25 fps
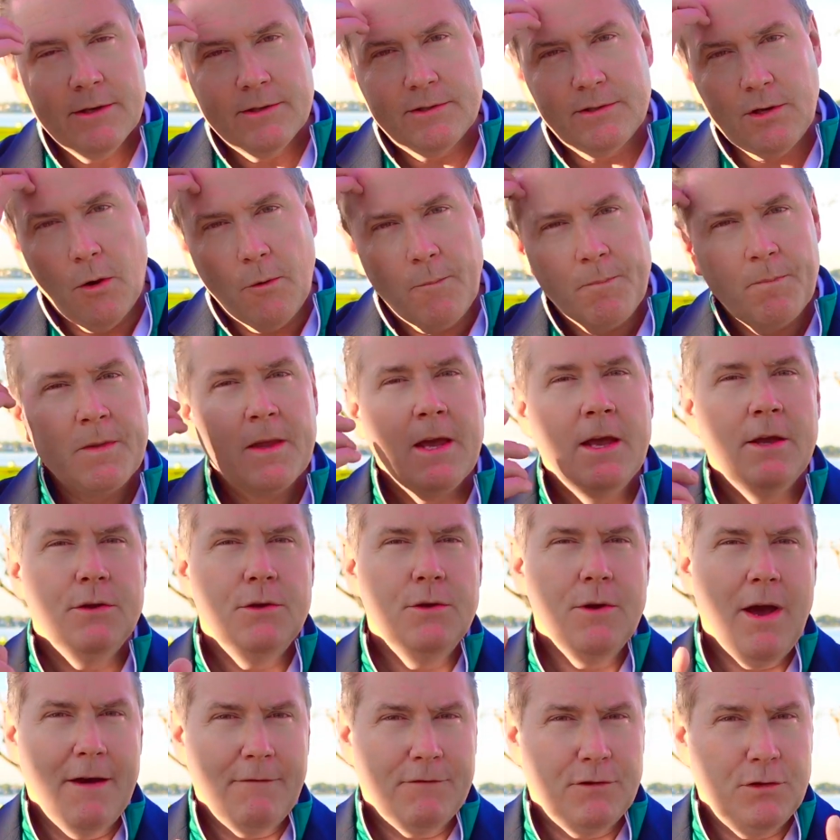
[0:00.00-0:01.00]
So
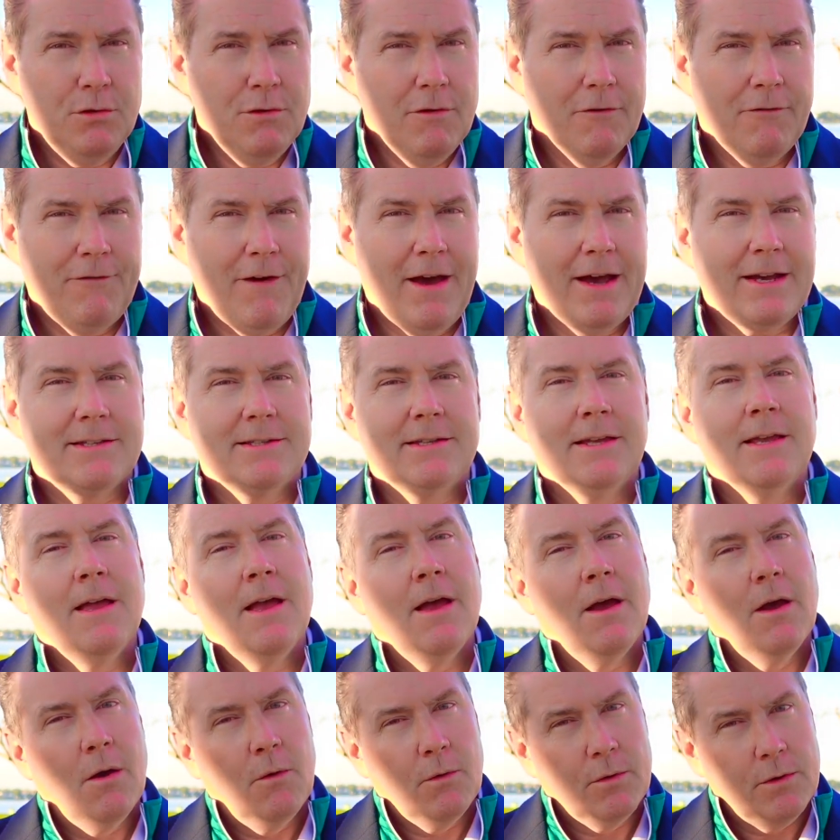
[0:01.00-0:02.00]
you have two effects.
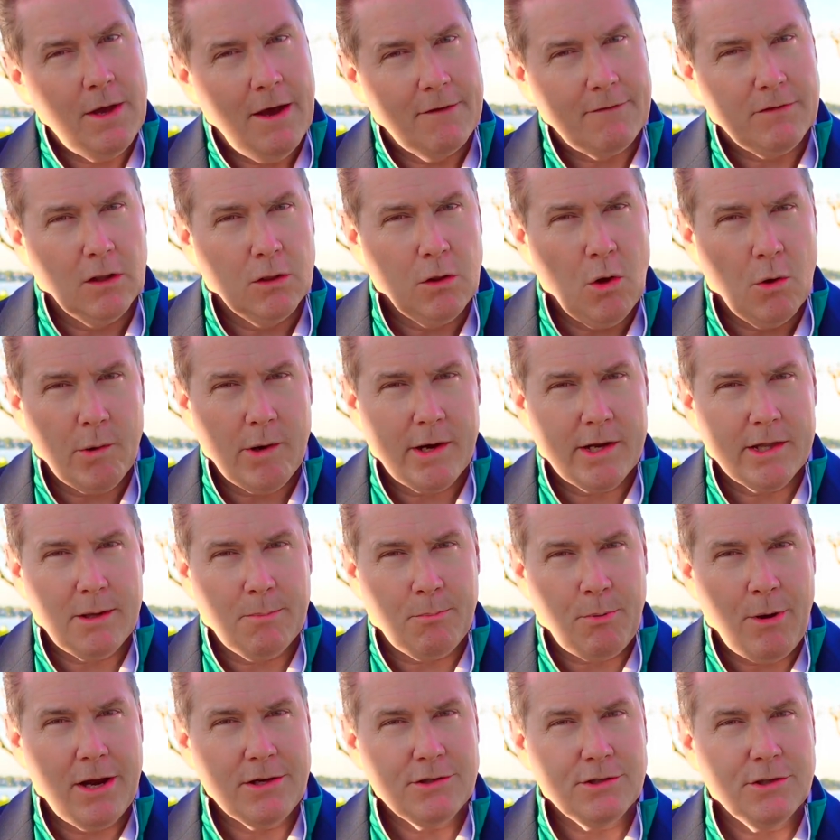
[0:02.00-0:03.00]
You have the lowering of the
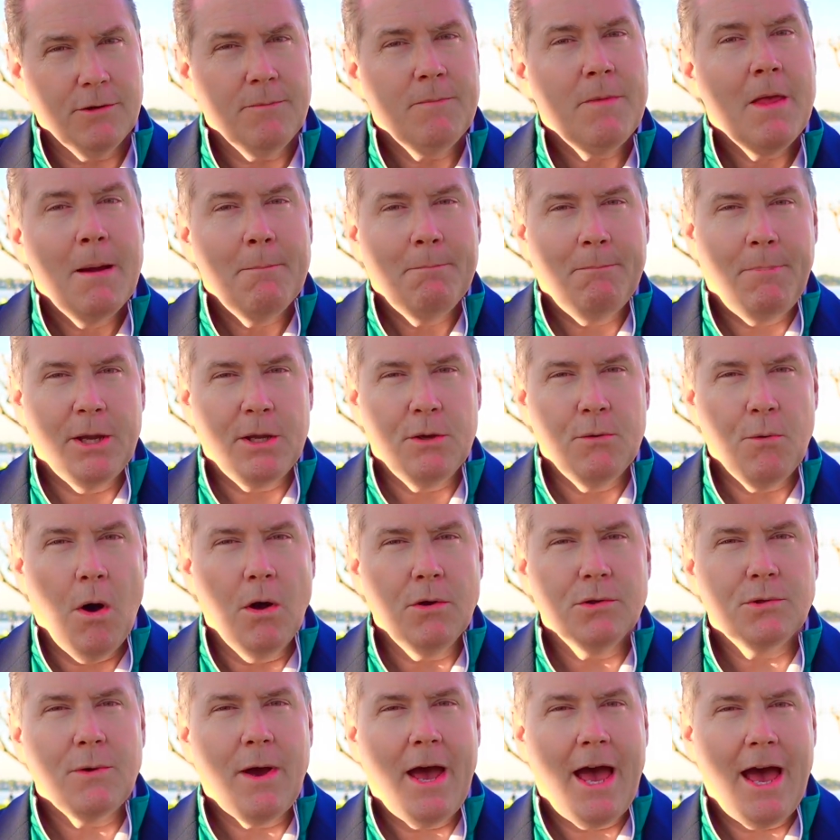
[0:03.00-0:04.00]
pressure, but you
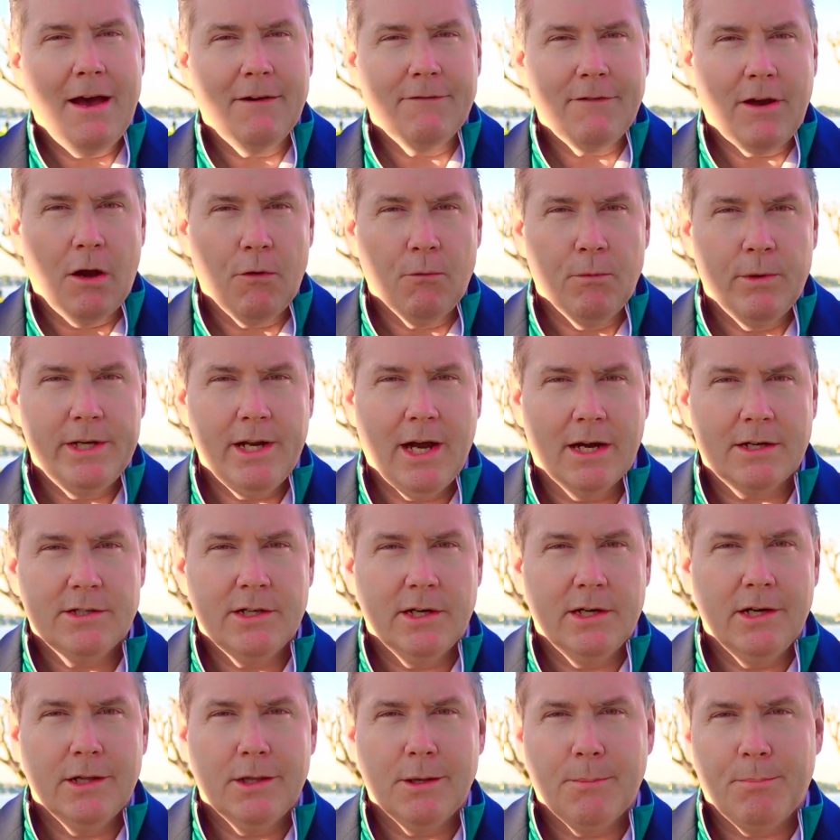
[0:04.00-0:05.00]
also have a
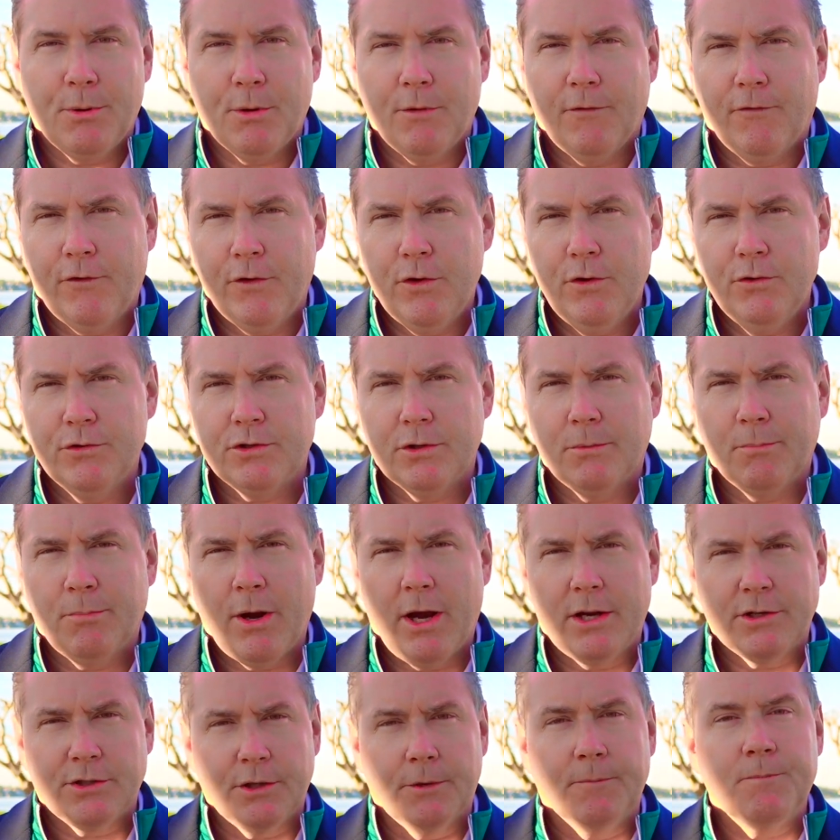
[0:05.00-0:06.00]
reduction in the perfusion
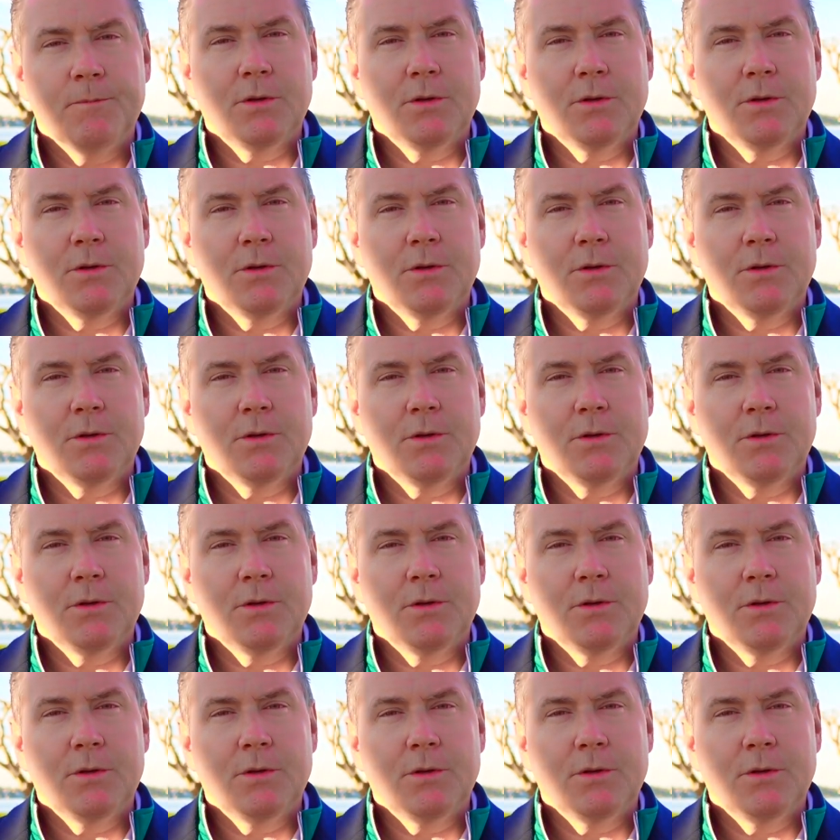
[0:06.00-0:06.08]
pressure.